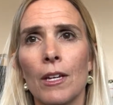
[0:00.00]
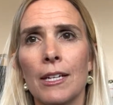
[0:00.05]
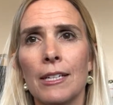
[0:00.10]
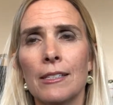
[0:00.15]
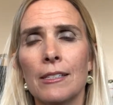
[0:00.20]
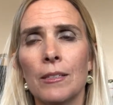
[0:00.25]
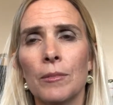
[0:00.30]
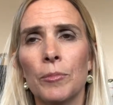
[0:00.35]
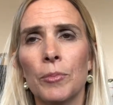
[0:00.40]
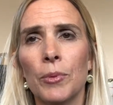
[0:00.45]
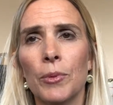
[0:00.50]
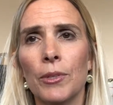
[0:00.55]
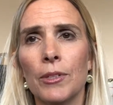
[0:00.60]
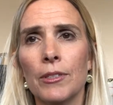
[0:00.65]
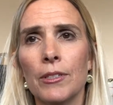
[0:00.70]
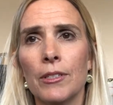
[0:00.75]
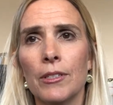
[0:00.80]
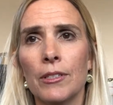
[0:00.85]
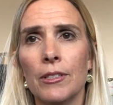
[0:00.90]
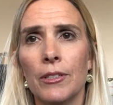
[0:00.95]
it's
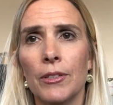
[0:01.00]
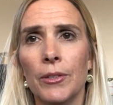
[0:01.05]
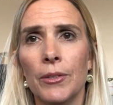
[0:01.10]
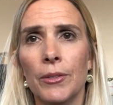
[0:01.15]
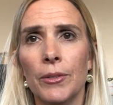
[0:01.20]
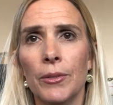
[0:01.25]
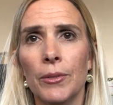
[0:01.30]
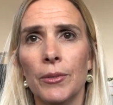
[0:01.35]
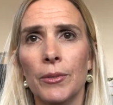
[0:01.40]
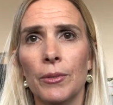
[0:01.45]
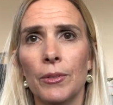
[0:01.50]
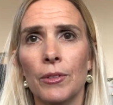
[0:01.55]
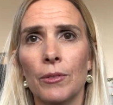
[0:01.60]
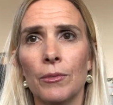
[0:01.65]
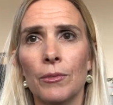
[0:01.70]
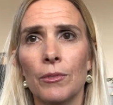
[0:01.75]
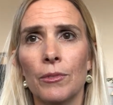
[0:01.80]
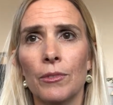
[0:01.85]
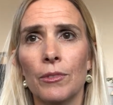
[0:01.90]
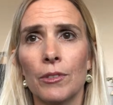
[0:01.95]
important to
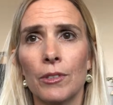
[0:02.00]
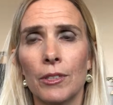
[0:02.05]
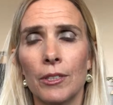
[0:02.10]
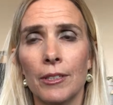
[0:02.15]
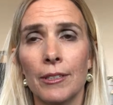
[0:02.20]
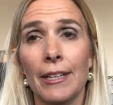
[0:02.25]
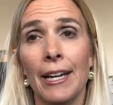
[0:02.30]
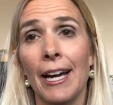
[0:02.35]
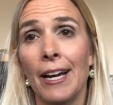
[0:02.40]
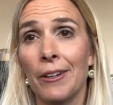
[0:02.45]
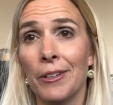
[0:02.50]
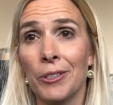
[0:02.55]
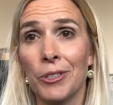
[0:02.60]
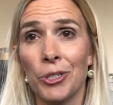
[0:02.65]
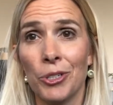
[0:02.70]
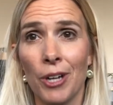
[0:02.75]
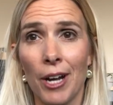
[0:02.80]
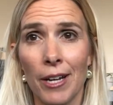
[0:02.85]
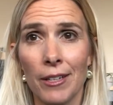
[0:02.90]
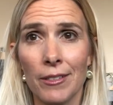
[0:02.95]
learn how to
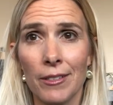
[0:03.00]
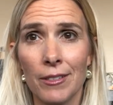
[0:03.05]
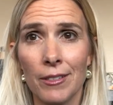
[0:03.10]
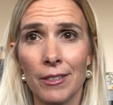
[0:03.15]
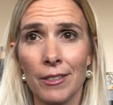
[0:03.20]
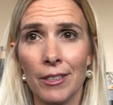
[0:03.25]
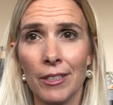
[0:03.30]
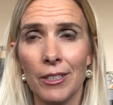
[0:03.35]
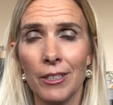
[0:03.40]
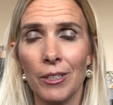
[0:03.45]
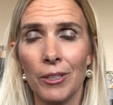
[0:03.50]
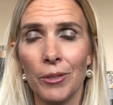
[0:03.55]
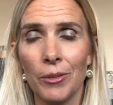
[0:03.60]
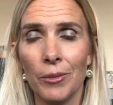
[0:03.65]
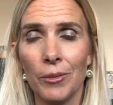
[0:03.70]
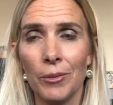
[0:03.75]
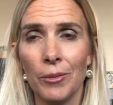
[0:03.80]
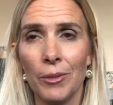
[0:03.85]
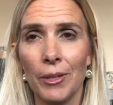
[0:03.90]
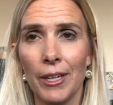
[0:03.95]
trust, you
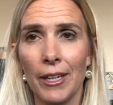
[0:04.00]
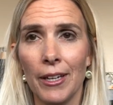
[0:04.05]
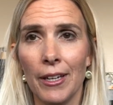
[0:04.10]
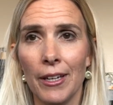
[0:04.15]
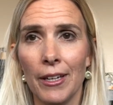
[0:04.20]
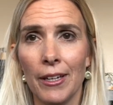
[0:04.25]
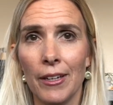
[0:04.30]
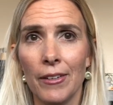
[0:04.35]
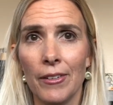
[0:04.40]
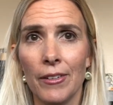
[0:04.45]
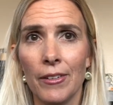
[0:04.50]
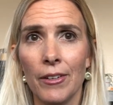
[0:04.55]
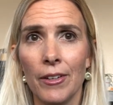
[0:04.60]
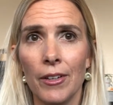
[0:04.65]
know, and